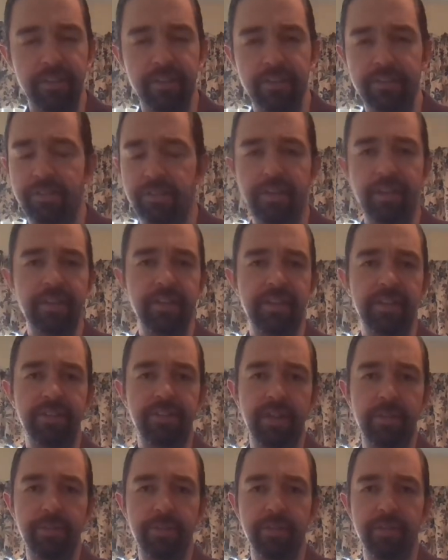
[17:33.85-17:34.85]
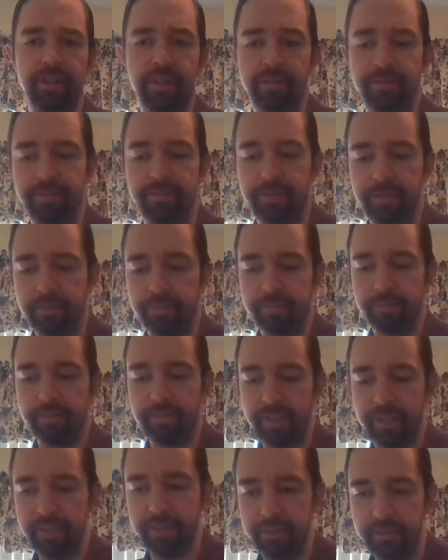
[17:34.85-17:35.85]
So take an example of
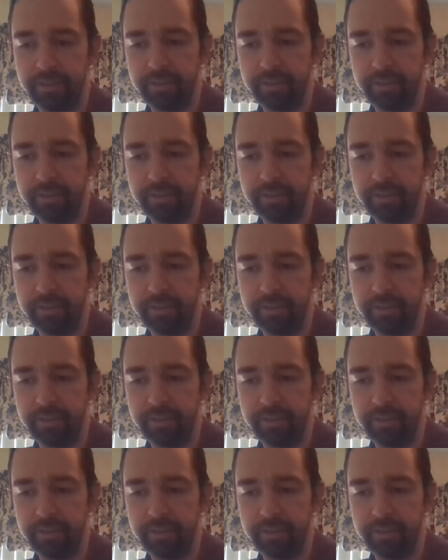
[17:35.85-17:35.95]
my